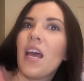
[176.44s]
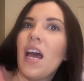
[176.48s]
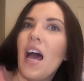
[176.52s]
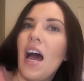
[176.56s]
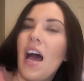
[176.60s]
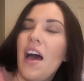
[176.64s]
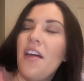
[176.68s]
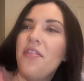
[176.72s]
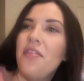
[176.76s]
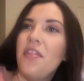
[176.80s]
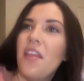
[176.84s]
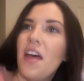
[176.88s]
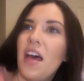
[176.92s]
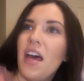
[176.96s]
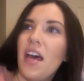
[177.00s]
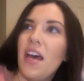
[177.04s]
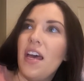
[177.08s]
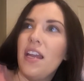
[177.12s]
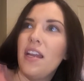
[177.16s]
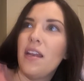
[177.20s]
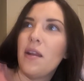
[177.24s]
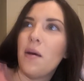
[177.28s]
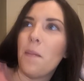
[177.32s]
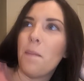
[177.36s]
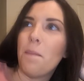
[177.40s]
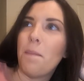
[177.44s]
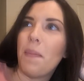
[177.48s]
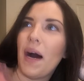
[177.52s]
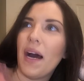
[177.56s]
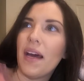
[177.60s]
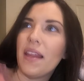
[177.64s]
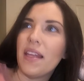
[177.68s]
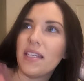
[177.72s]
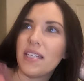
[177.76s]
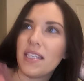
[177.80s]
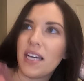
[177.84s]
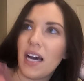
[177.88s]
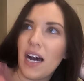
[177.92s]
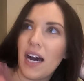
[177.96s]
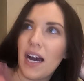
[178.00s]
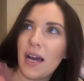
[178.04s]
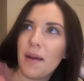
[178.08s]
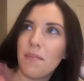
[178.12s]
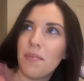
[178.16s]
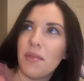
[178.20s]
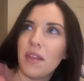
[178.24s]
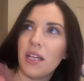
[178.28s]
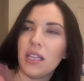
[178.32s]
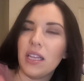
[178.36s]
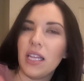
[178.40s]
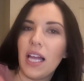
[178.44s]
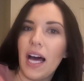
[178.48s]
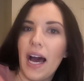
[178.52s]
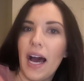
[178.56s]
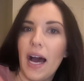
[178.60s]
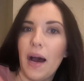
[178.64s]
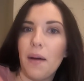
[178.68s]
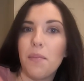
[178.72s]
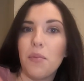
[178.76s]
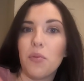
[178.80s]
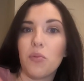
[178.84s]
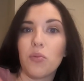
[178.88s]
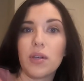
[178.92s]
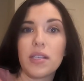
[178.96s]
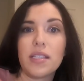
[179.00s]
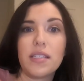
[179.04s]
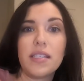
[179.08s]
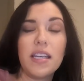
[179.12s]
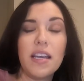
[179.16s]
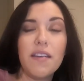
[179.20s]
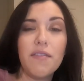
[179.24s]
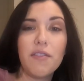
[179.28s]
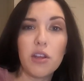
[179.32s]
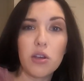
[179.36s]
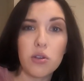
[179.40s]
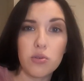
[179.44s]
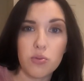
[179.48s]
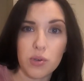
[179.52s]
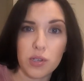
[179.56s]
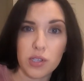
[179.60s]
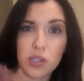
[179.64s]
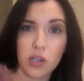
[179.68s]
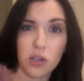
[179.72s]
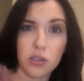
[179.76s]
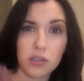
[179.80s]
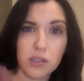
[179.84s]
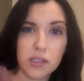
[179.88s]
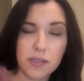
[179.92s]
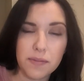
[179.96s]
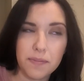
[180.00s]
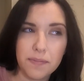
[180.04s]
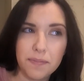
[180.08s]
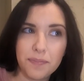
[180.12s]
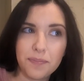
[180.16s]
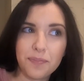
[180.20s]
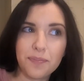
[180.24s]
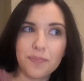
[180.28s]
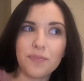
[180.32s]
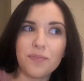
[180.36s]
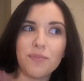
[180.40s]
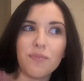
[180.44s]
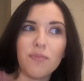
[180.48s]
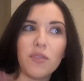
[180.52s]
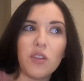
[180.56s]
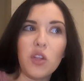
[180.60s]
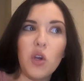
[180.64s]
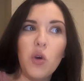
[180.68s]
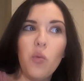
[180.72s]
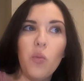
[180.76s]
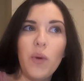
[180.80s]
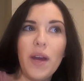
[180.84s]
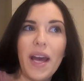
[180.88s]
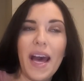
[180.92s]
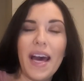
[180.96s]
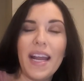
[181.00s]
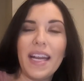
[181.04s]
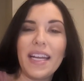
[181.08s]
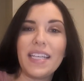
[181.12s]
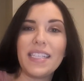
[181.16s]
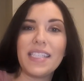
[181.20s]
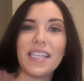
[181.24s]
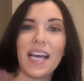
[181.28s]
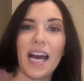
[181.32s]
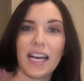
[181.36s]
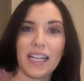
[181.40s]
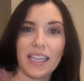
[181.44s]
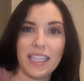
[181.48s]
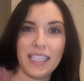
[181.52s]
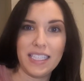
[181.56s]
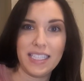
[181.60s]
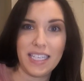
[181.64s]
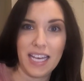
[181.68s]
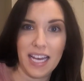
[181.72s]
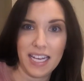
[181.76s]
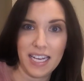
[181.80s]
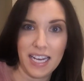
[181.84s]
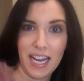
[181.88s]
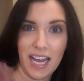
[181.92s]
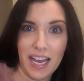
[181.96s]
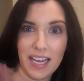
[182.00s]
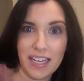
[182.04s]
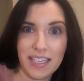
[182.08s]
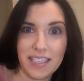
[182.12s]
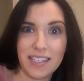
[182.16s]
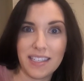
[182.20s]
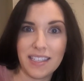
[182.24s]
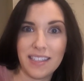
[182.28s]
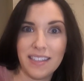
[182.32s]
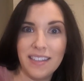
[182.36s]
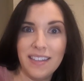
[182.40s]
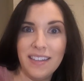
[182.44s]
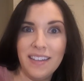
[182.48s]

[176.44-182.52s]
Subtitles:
And then by the time the lab received those results, we had exactly 10 days